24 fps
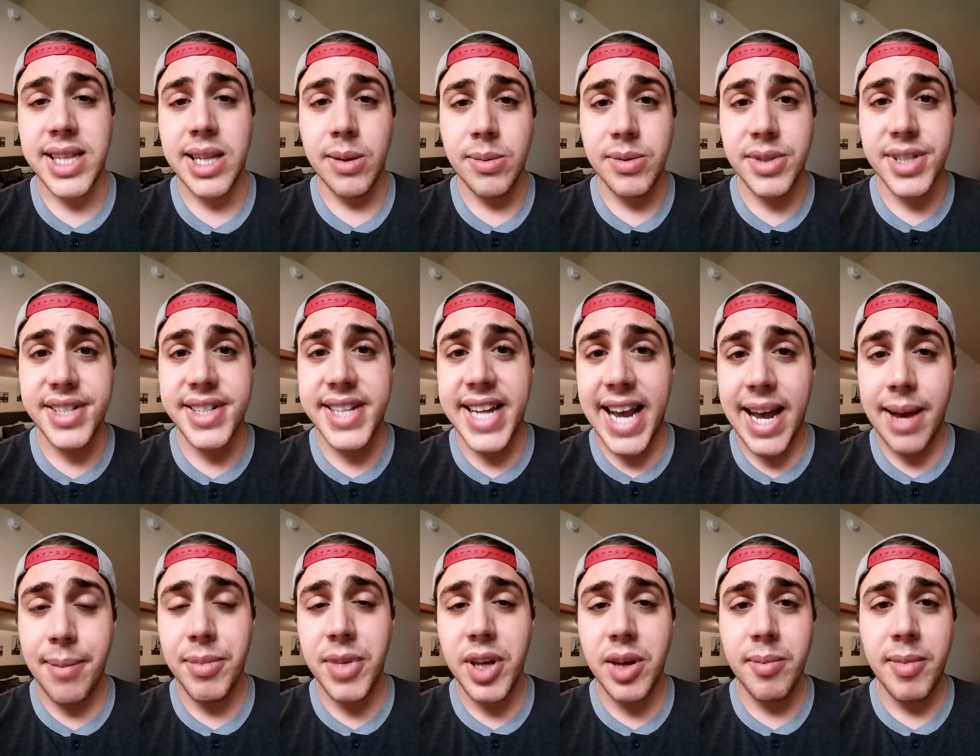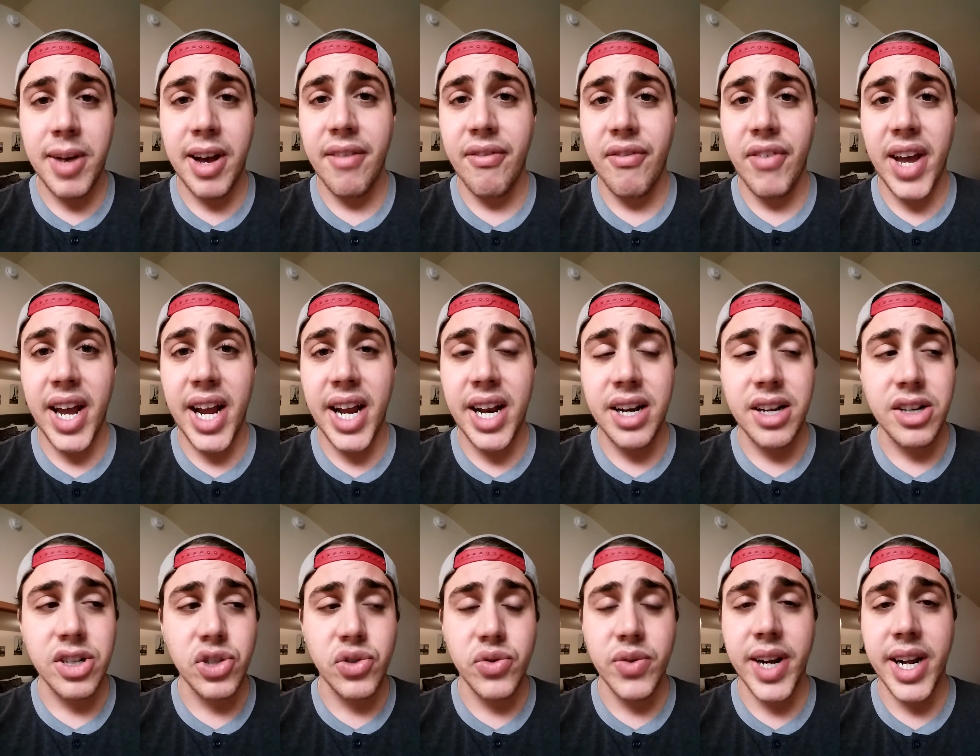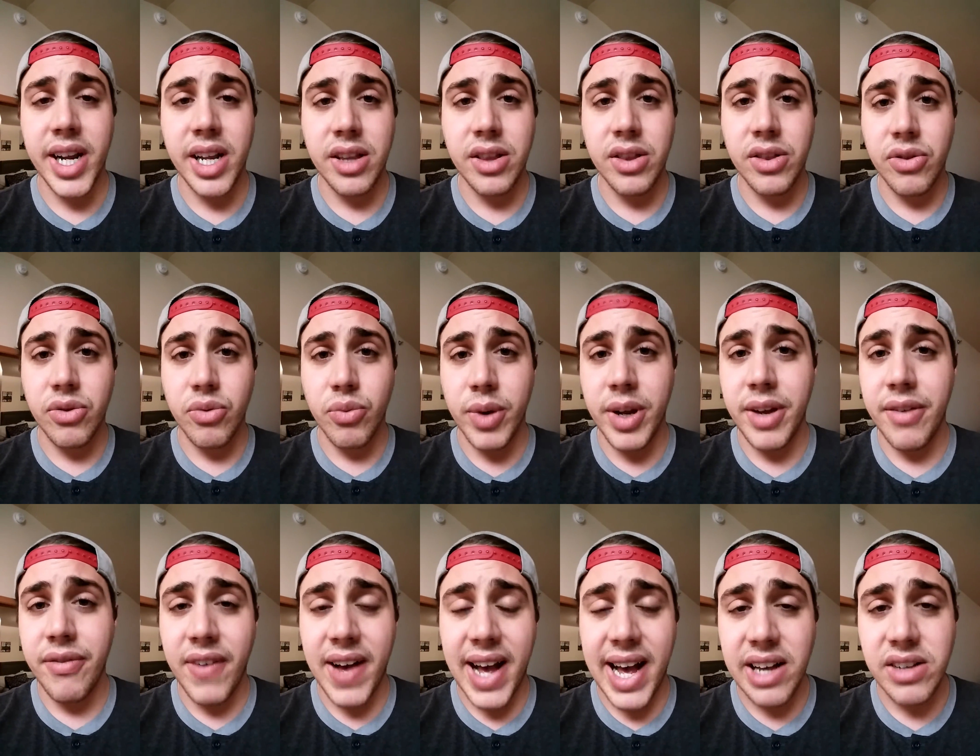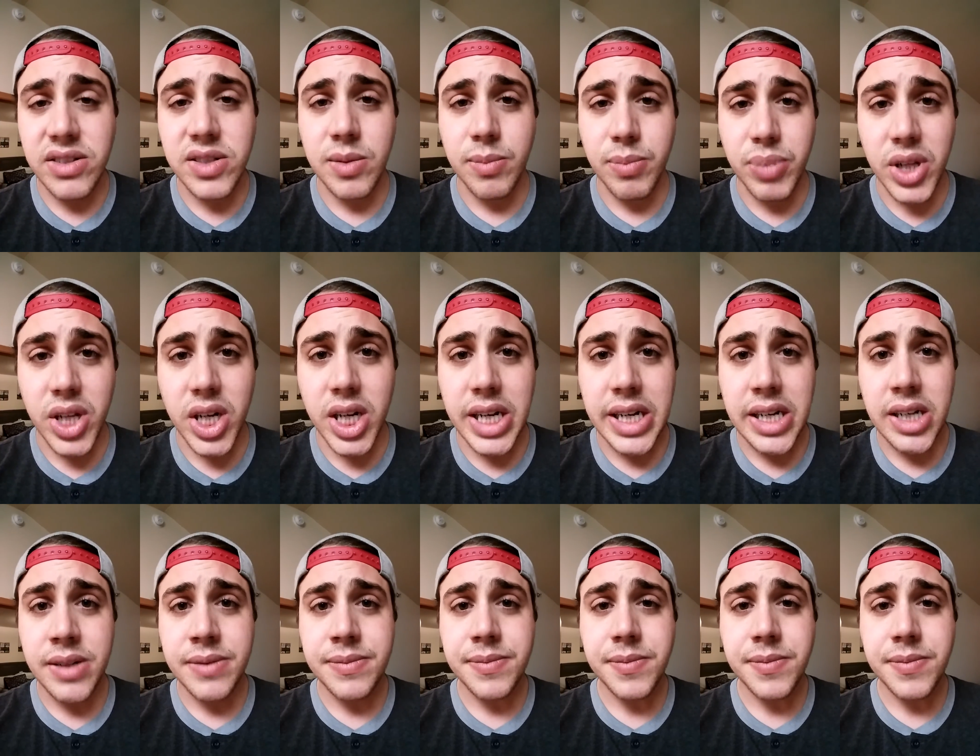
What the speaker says: them stab me in my vein and drain 3 vials of blood,